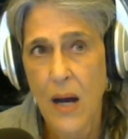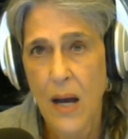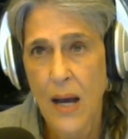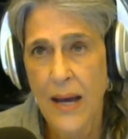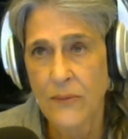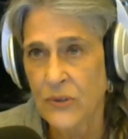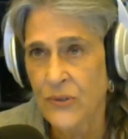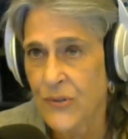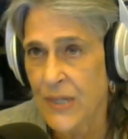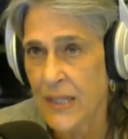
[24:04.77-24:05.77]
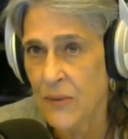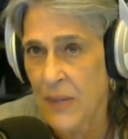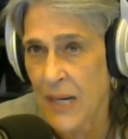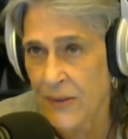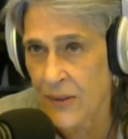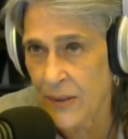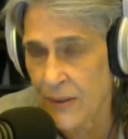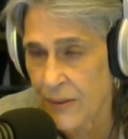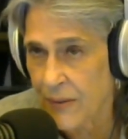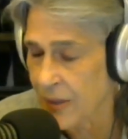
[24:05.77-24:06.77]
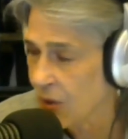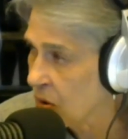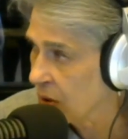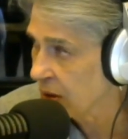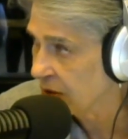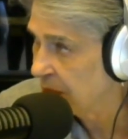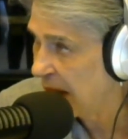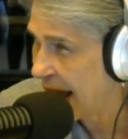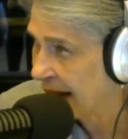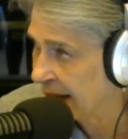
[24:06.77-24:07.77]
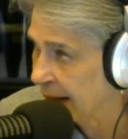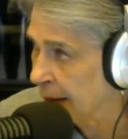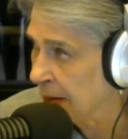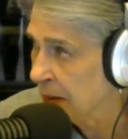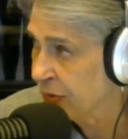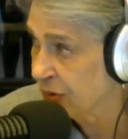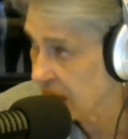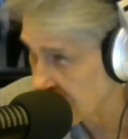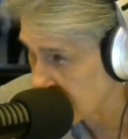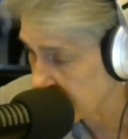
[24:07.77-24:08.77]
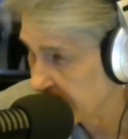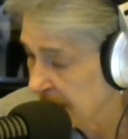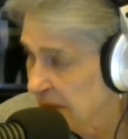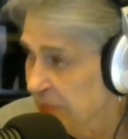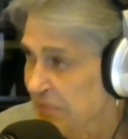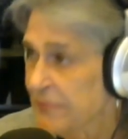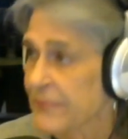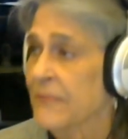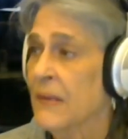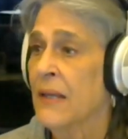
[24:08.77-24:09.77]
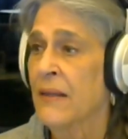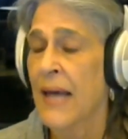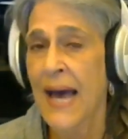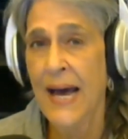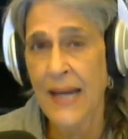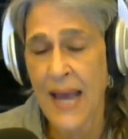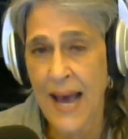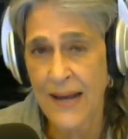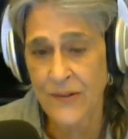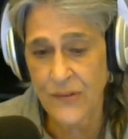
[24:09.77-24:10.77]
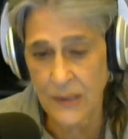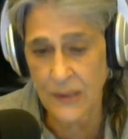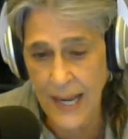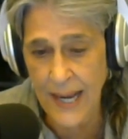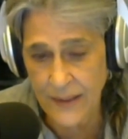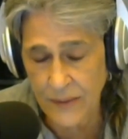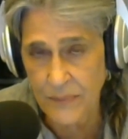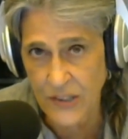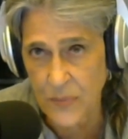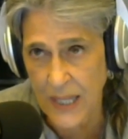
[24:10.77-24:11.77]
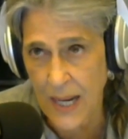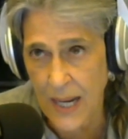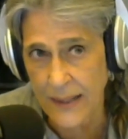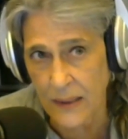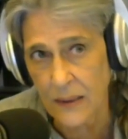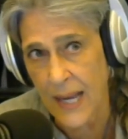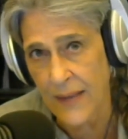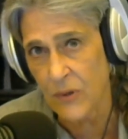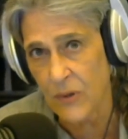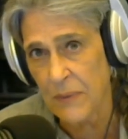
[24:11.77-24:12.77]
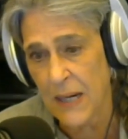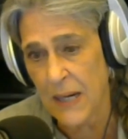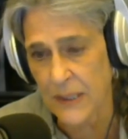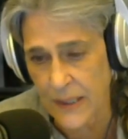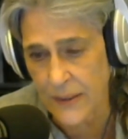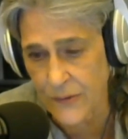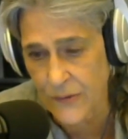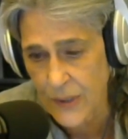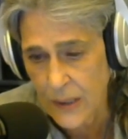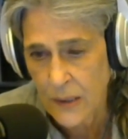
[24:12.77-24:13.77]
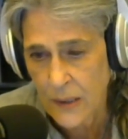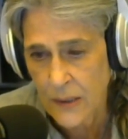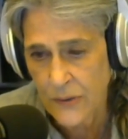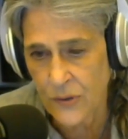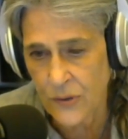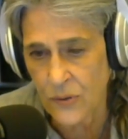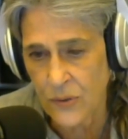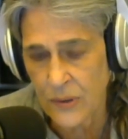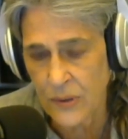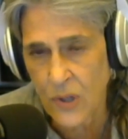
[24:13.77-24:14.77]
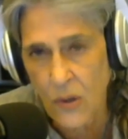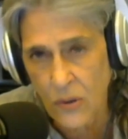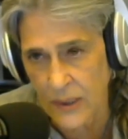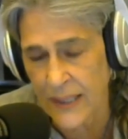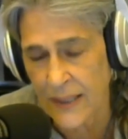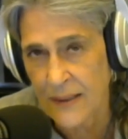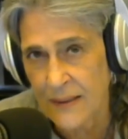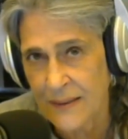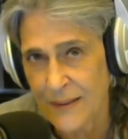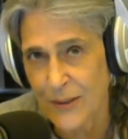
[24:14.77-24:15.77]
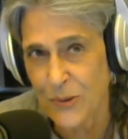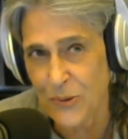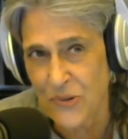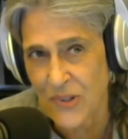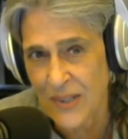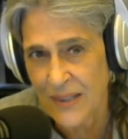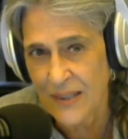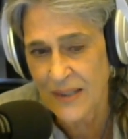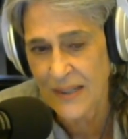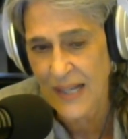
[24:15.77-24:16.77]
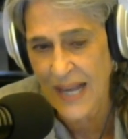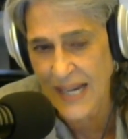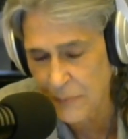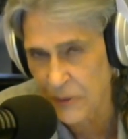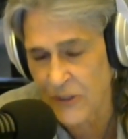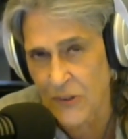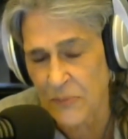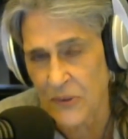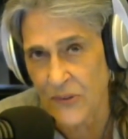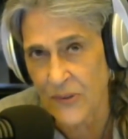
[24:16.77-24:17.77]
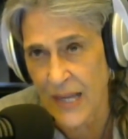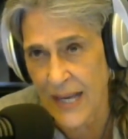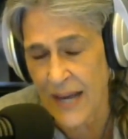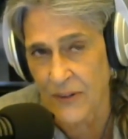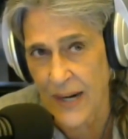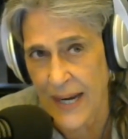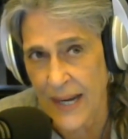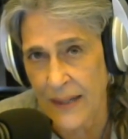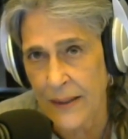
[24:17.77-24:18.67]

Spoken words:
And we'll see whether the court-packing scheme that has led Mitch McConnell and the Republicans to totally lose any principles they ever had,